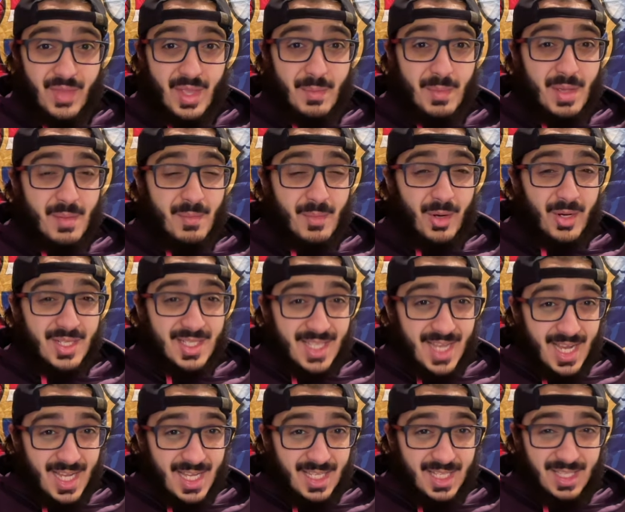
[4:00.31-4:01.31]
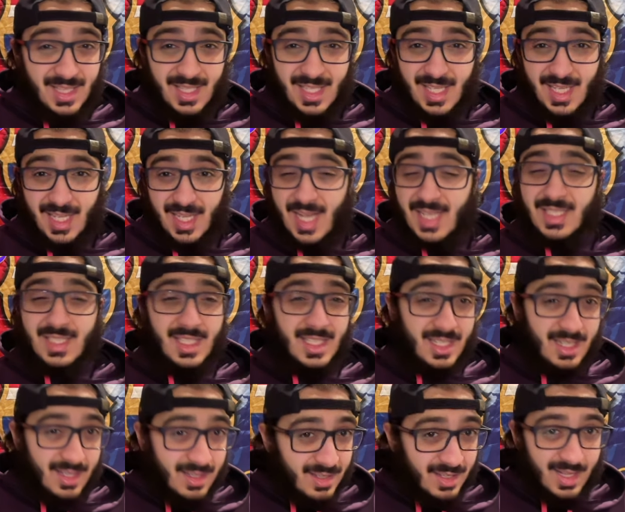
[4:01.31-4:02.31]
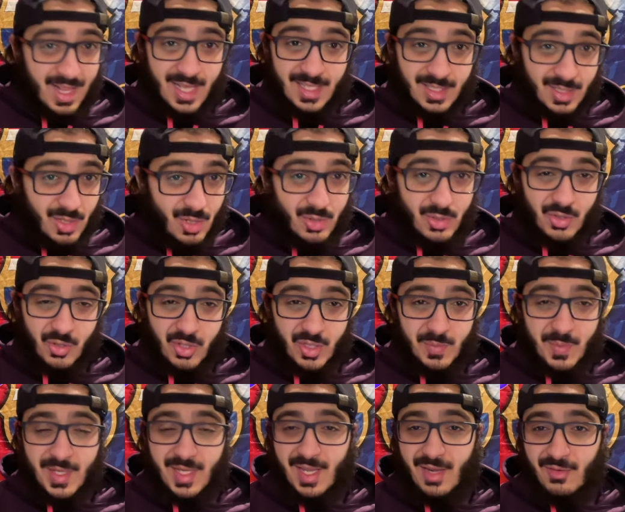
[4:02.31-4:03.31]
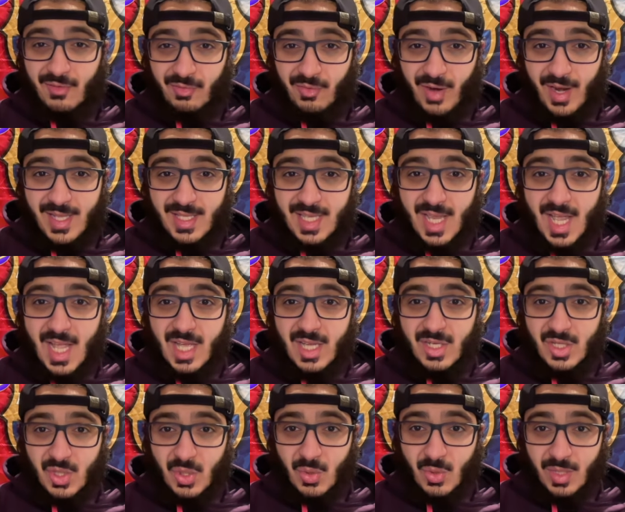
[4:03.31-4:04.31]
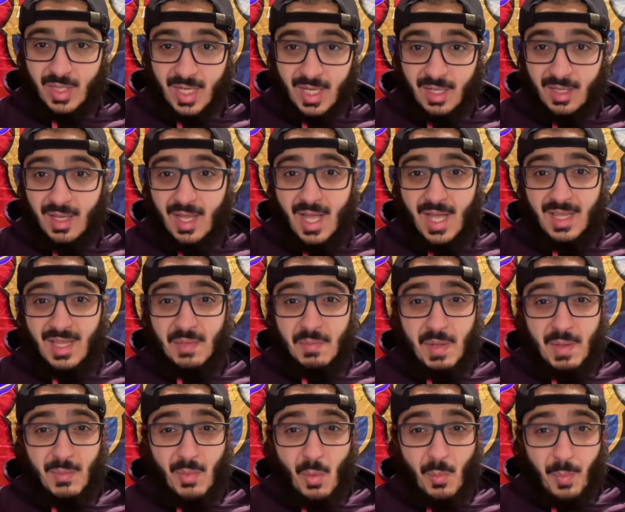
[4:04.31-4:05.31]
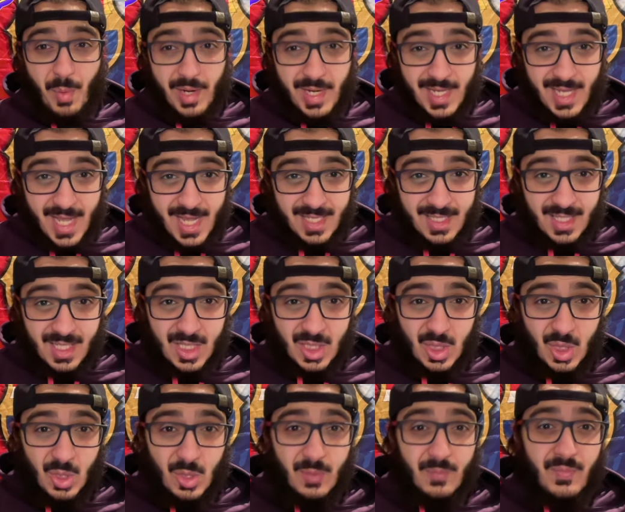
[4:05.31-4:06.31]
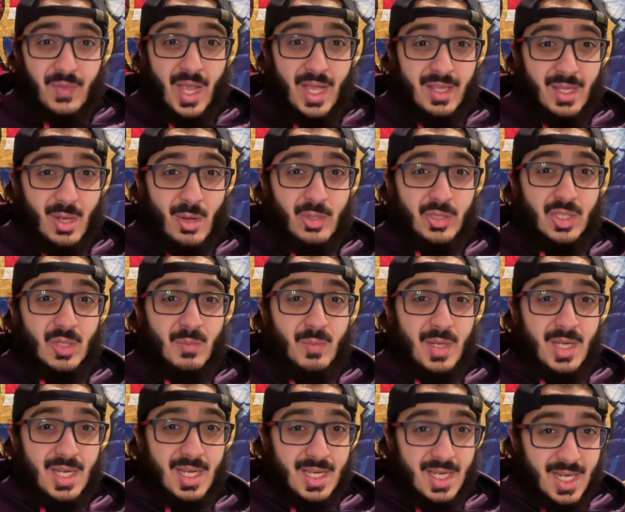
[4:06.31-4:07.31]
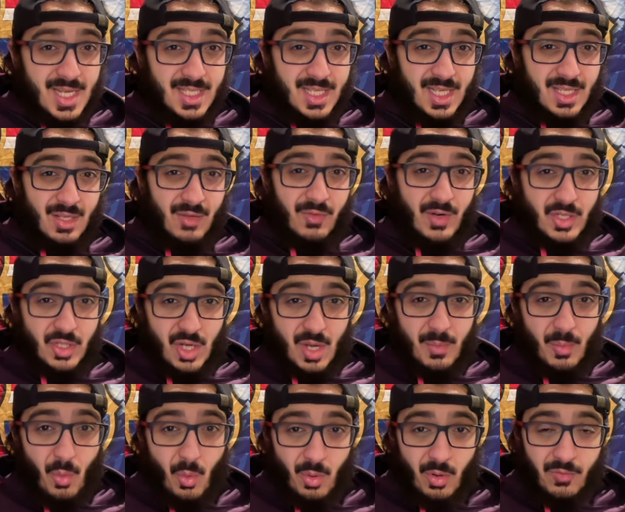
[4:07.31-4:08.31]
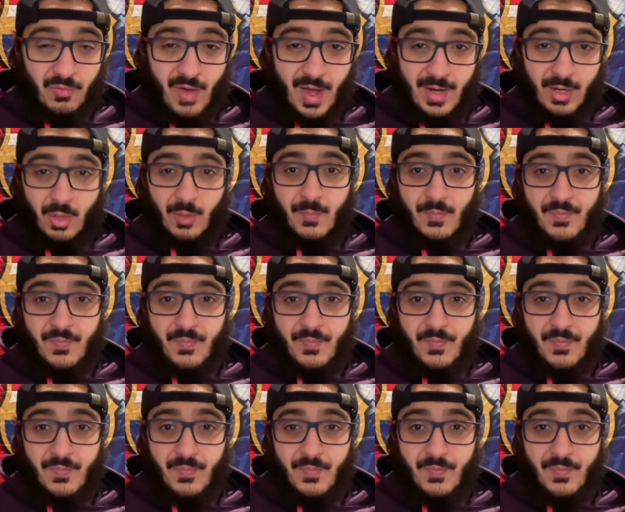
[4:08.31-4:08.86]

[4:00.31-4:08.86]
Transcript: beat Marseille in the Classico, so to speak, in France 2-0. They beat Montpellier 6-2. And they also beat Nice in the French Cup quarterfinal